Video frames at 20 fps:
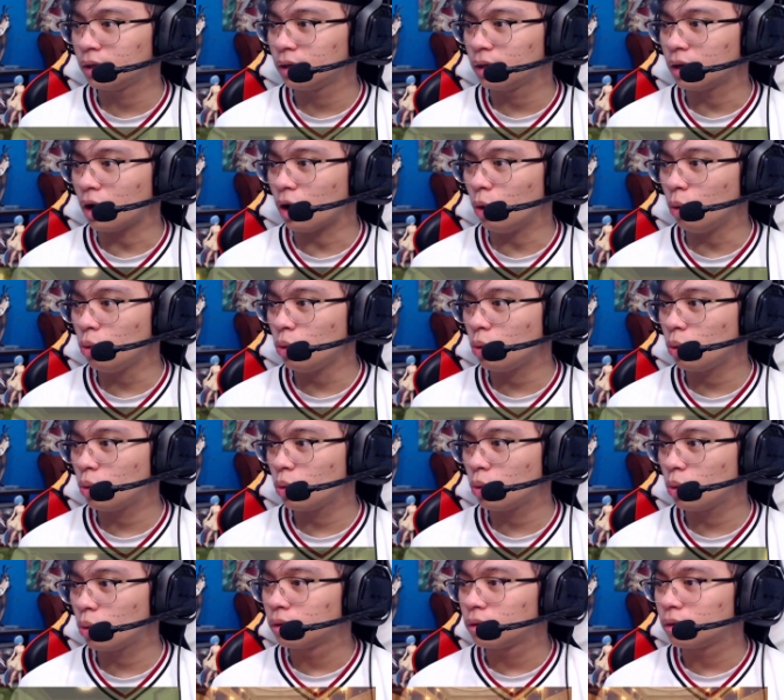Oh.
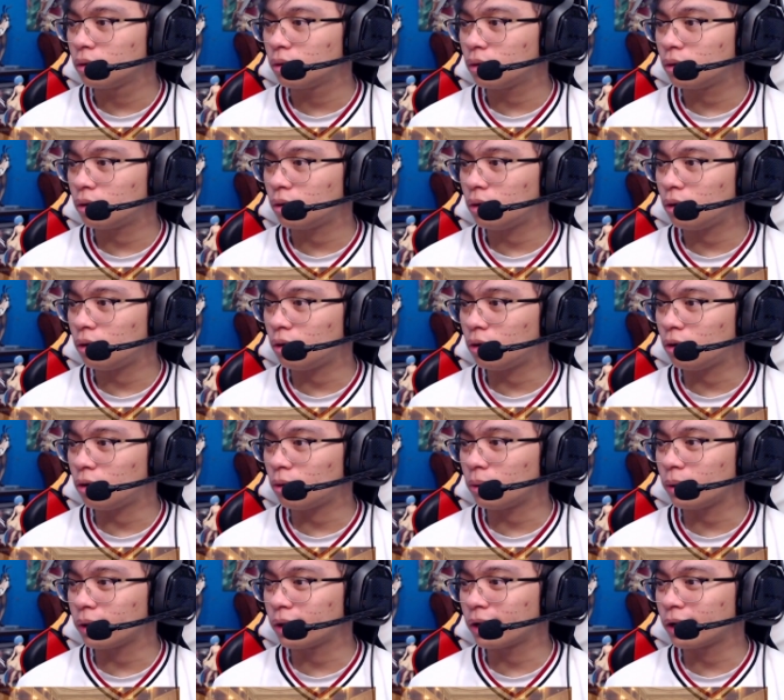Oh,
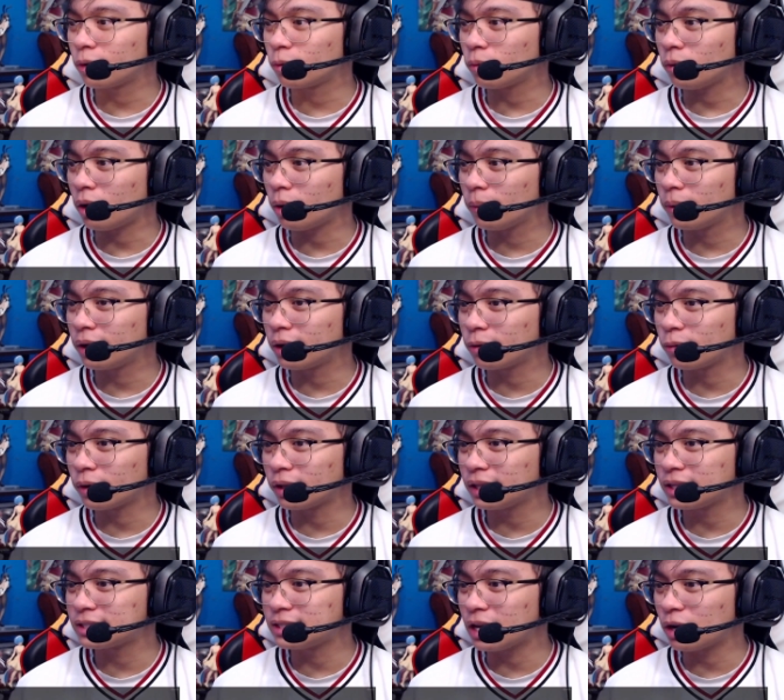are you gonna are we gonna run
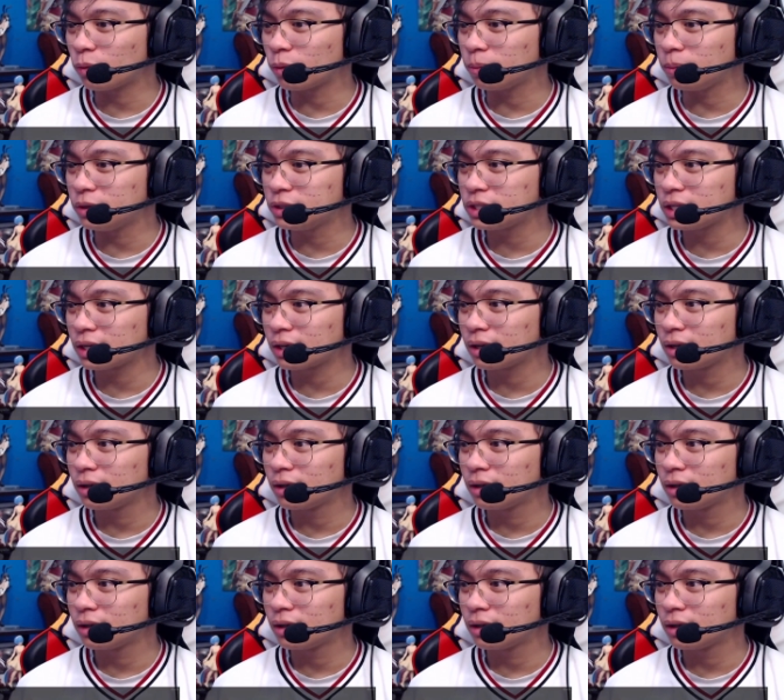this down with music?